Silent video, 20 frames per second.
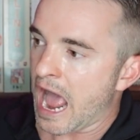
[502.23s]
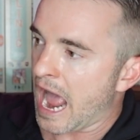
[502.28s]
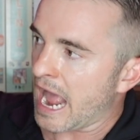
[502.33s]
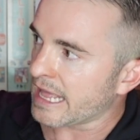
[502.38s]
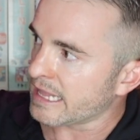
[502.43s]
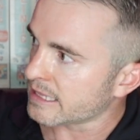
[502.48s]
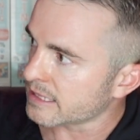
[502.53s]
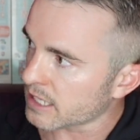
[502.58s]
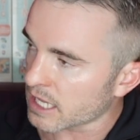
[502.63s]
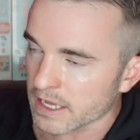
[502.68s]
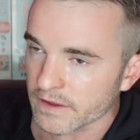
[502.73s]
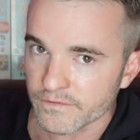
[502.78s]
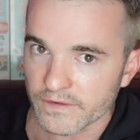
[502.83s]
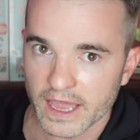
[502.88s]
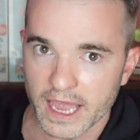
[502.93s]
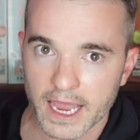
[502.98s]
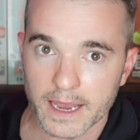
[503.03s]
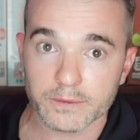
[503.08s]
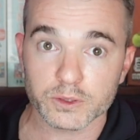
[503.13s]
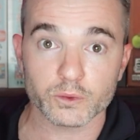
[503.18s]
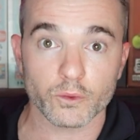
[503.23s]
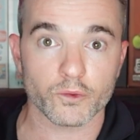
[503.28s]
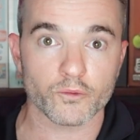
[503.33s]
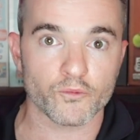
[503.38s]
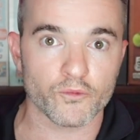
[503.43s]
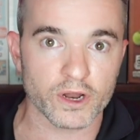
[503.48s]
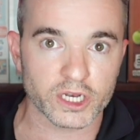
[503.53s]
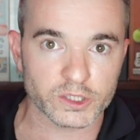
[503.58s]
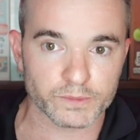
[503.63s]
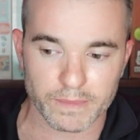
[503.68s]
I love games
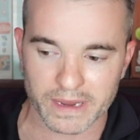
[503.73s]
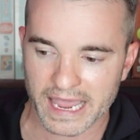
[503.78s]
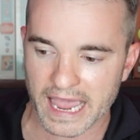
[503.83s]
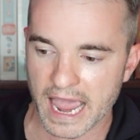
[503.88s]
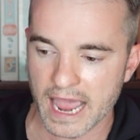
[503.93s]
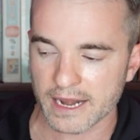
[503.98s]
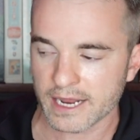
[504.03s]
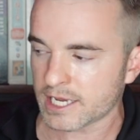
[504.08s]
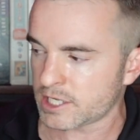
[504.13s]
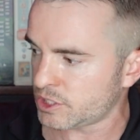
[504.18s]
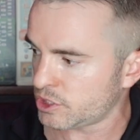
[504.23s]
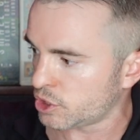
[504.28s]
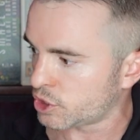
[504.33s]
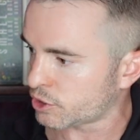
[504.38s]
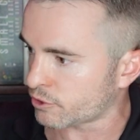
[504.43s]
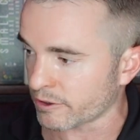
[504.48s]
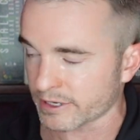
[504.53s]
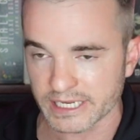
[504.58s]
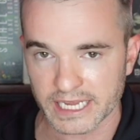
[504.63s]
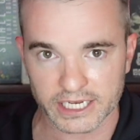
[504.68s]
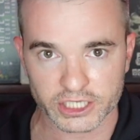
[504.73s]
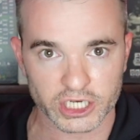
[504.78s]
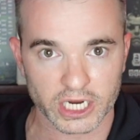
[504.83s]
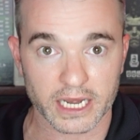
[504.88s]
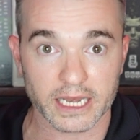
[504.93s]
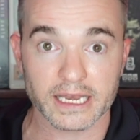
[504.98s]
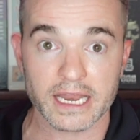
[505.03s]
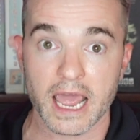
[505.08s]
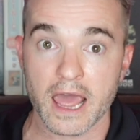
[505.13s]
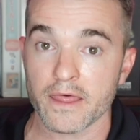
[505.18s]
with rich mechanics,
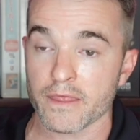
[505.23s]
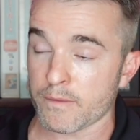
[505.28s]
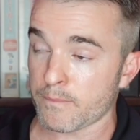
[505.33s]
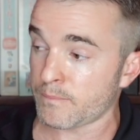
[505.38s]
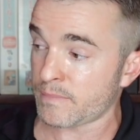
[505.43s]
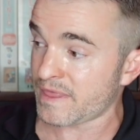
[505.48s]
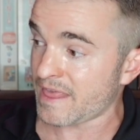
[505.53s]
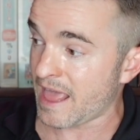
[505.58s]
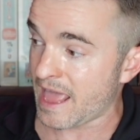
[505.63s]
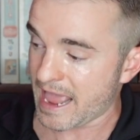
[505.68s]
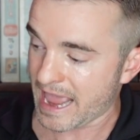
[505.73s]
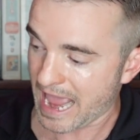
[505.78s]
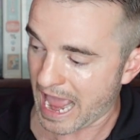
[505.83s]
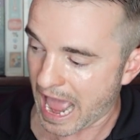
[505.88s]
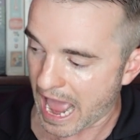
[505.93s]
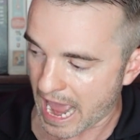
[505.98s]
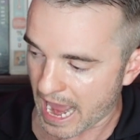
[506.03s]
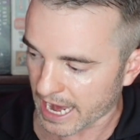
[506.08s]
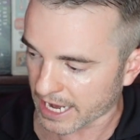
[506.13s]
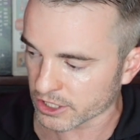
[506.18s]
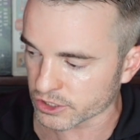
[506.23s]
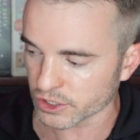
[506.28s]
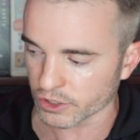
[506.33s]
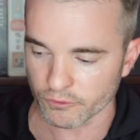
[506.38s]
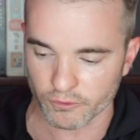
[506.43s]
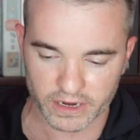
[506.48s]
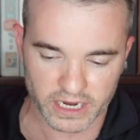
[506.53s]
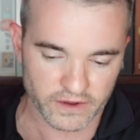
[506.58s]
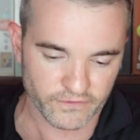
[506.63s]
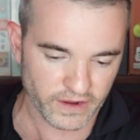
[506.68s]
strategic depth, a high
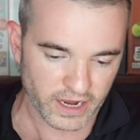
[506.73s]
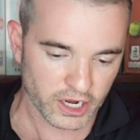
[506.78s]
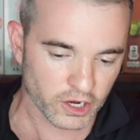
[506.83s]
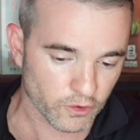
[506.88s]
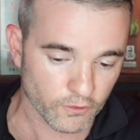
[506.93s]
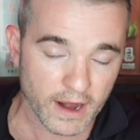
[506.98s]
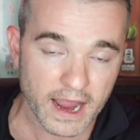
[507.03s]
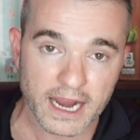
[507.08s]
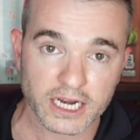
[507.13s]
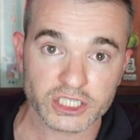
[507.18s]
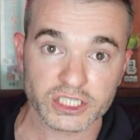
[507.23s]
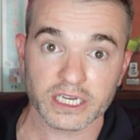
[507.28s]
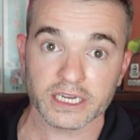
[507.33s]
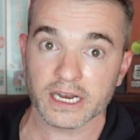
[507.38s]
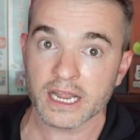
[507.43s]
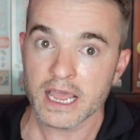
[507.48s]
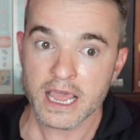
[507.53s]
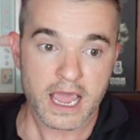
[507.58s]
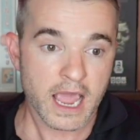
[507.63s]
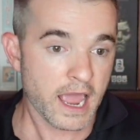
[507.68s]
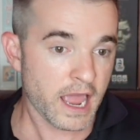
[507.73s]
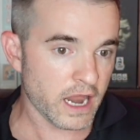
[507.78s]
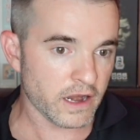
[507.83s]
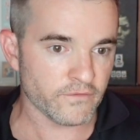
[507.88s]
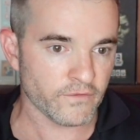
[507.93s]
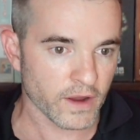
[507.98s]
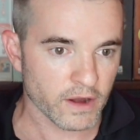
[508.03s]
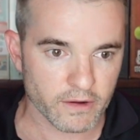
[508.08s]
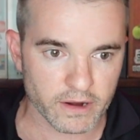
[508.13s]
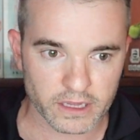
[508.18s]
degree of interaction, and
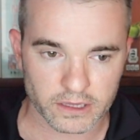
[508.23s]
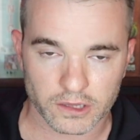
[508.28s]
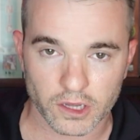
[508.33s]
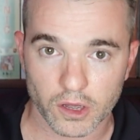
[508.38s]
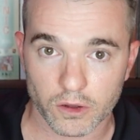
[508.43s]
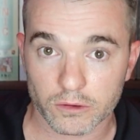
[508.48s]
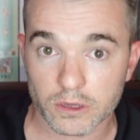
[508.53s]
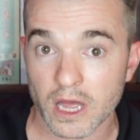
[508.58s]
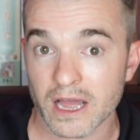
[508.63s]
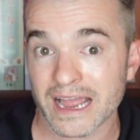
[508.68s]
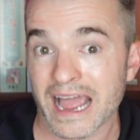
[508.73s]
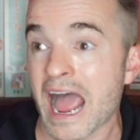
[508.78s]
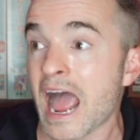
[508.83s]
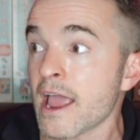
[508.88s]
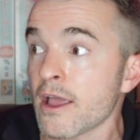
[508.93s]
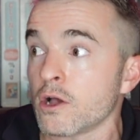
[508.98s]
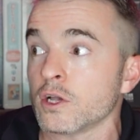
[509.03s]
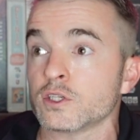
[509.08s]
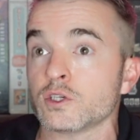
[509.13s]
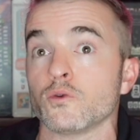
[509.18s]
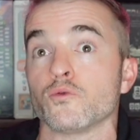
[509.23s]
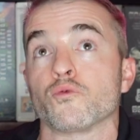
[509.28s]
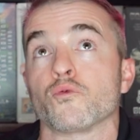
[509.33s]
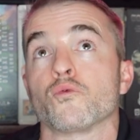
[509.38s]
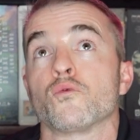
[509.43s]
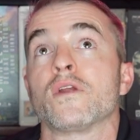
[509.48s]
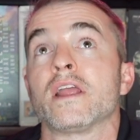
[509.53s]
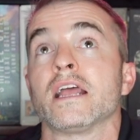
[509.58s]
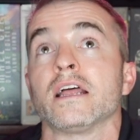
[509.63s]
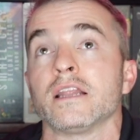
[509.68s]
very low luck. I also
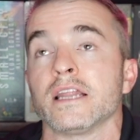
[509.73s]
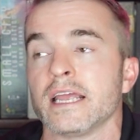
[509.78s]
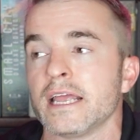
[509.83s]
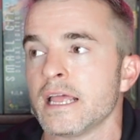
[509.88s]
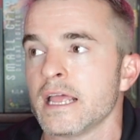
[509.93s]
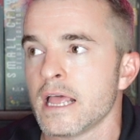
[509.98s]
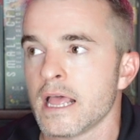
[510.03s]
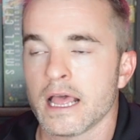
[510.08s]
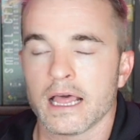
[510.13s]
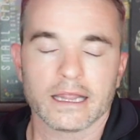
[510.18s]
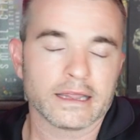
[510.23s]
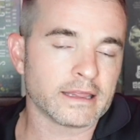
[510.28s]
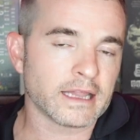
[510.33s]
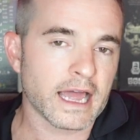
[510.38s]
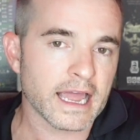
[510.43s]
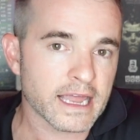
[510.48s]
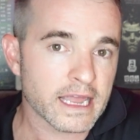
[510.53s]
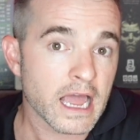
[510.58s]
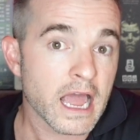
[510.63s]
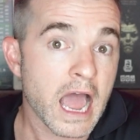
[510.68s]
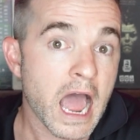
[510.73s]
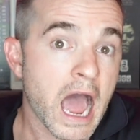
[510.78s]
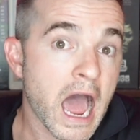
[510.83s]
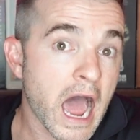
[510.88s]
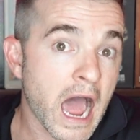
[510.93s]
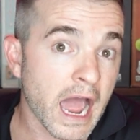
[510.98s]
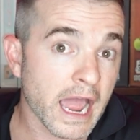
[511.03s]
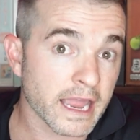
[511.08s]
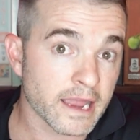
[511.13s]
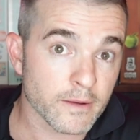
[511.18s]
really like
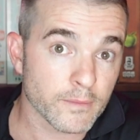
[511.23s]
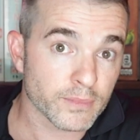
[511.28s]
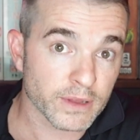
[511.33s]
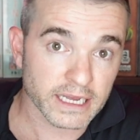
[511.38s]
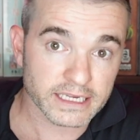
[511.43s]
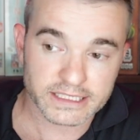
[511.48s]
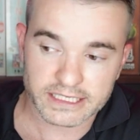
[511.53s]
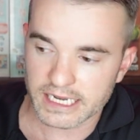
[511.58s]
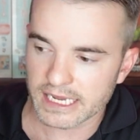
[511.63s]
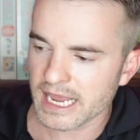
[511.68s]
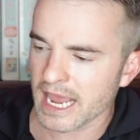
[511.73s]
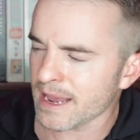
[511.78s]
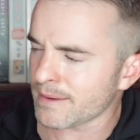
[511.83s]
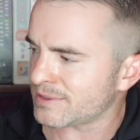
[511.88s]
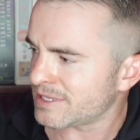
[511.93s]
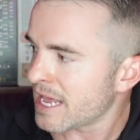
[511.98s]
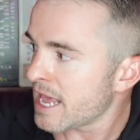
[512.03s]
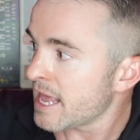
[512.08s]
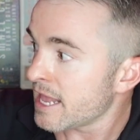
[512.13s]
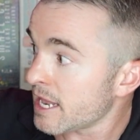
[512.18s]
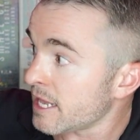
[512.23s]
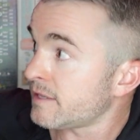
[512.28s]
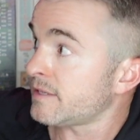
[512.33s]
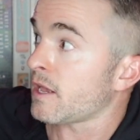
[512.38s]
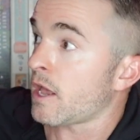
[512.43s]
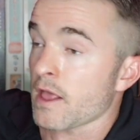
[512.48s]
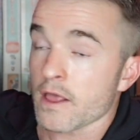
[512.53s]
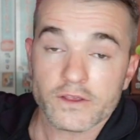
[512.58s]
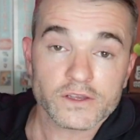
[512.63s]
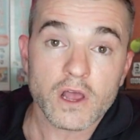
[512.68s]
high complexity games.
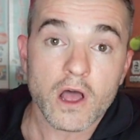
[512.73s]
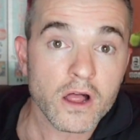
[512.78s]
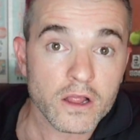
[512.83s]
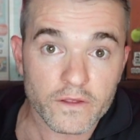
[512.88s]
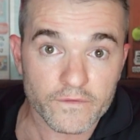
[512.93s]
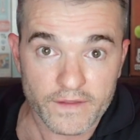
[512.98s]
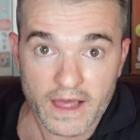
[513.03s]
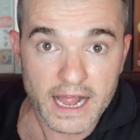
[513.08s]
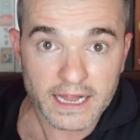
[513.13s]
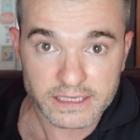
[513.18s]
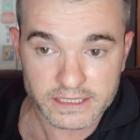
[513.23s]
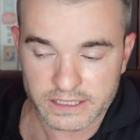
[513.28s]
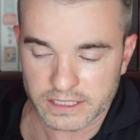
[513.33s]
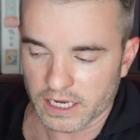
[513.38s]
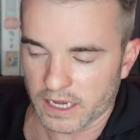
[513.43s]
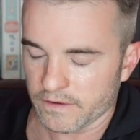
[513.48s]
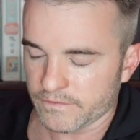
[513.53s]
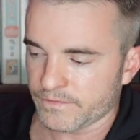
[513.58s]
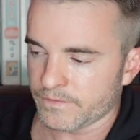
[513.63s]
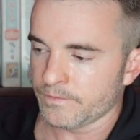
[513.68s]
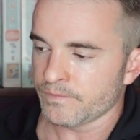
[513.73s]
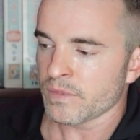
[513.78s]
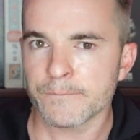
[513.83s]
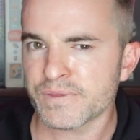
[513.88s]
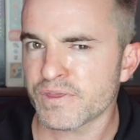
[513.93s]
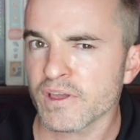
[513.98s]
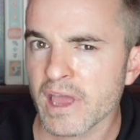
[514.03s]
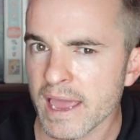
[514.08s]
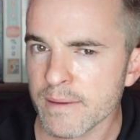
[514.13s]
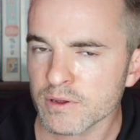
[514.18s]
It's all of that stuff.
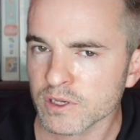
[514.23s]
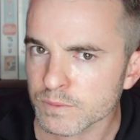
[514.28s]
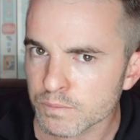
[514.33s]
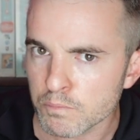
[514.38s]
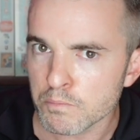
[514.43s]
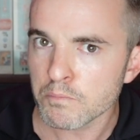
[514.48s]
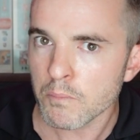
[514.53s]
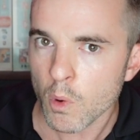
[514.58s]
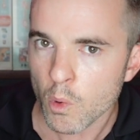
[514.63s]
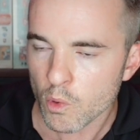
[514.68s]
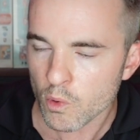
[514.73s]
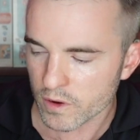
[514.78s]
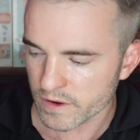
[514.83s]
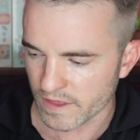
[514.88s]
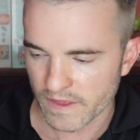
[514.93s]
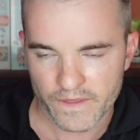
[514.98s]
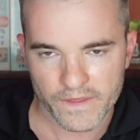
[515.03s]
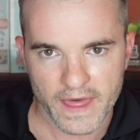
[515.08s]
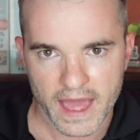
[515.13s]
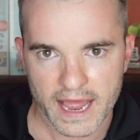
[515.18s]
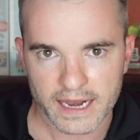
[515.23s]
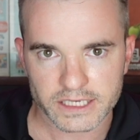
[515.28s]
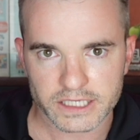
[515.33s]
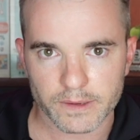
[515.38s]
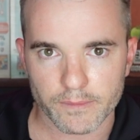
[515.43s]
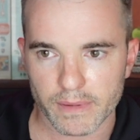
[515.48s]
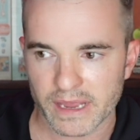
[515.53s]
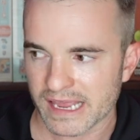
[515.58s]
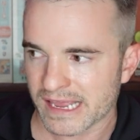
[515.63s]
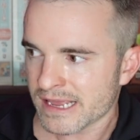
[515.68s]
But the game is more than that
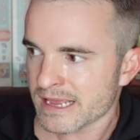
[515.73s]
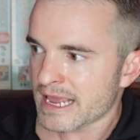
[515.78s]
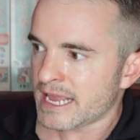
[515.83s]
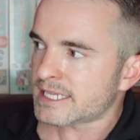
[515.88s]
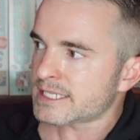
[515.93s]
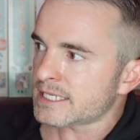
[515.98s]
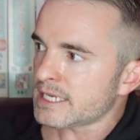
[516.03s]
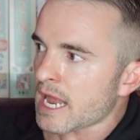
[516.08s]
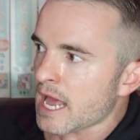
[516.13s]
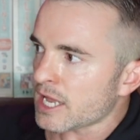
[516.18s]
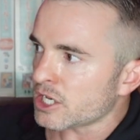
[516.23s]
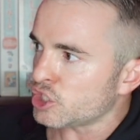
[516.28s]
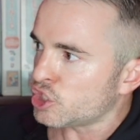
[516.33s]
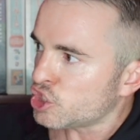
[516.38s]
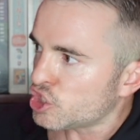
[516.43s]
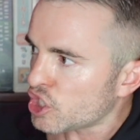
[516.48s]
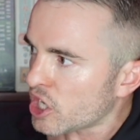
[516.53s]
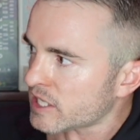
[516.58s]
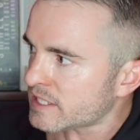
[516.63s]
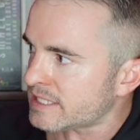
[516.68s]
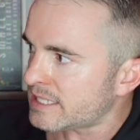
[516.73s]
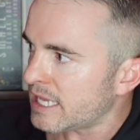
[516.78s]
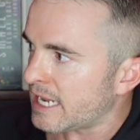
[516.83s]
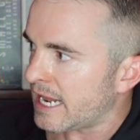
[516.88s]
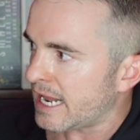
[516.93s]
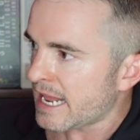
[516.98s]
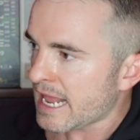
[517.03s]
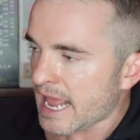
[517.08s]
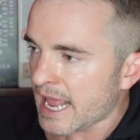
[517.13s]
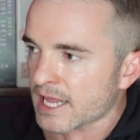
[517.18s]
to me. It's not just that
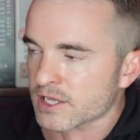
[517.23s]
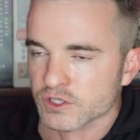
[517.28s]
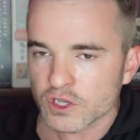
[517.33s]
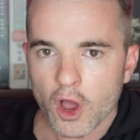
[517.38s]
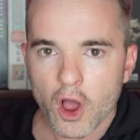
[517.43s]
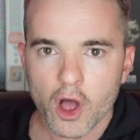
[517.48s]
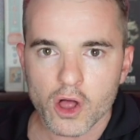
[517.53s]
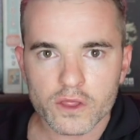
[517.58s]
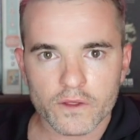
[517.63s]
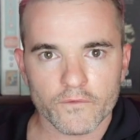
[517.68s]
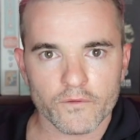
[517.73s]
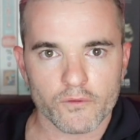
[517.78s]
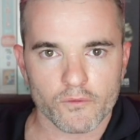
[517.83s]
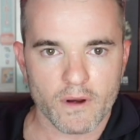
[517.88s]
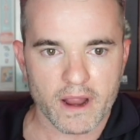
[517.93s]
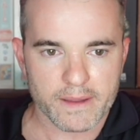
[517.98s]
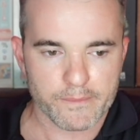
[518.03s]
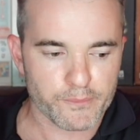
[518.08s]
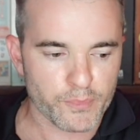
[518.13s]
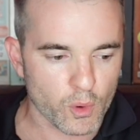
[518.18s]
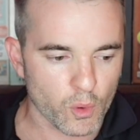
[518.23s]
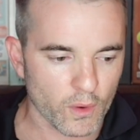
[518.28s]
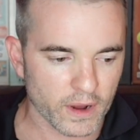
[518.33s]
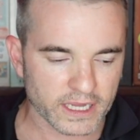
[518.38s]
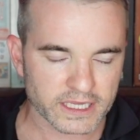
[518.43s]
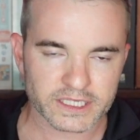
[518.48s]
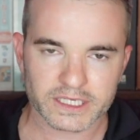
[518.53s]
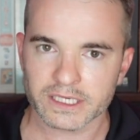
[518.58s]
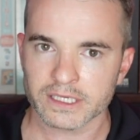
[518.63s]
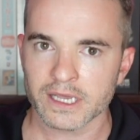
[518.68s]
it hits all of the right
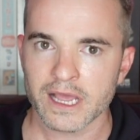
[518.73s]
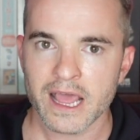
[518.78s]
points.